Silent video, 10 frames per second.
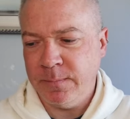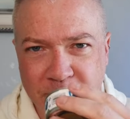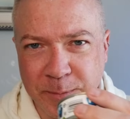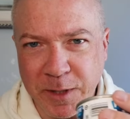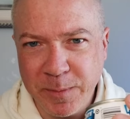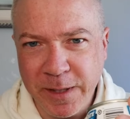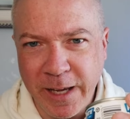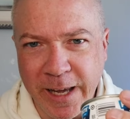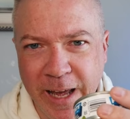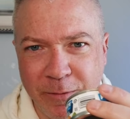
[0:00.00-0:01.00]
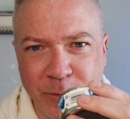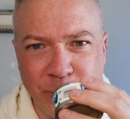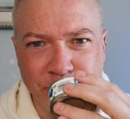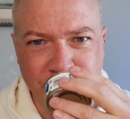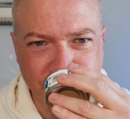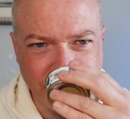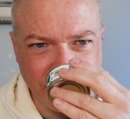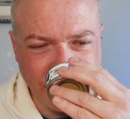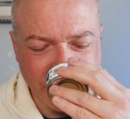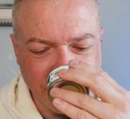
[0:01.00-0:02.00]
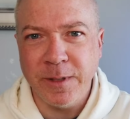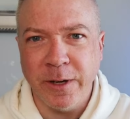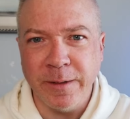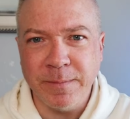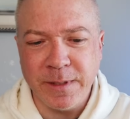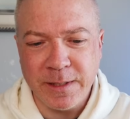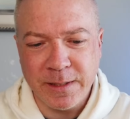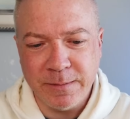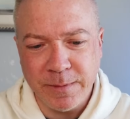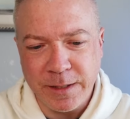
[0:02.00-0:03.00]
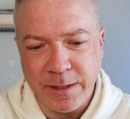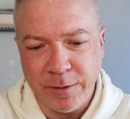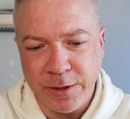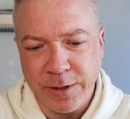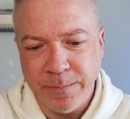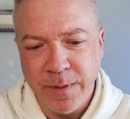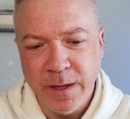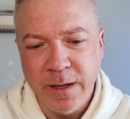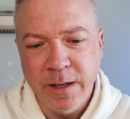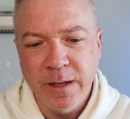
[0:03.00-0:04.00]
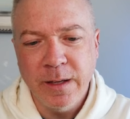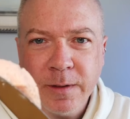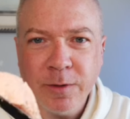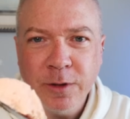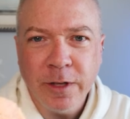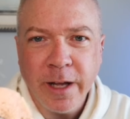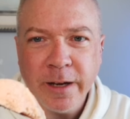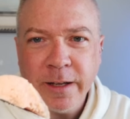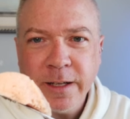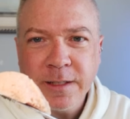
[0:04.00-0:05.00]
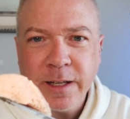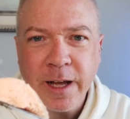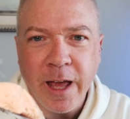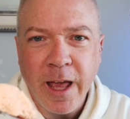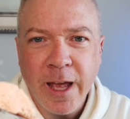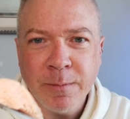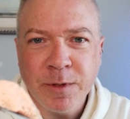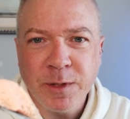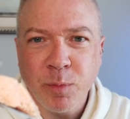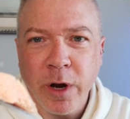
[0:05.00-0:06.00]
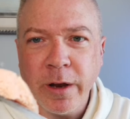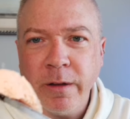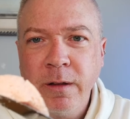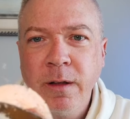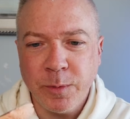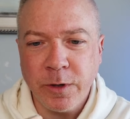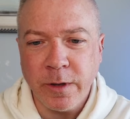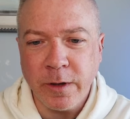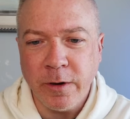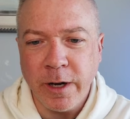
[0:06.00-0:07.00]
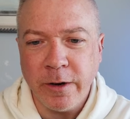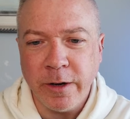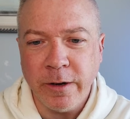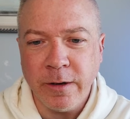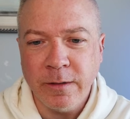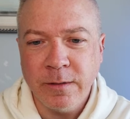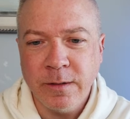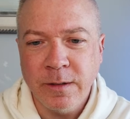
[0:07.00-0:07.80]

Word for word: It smells a bit like cat food. All right, let's let's have a look. If you look at it, it's like a ham spread. Put it on the cracker here.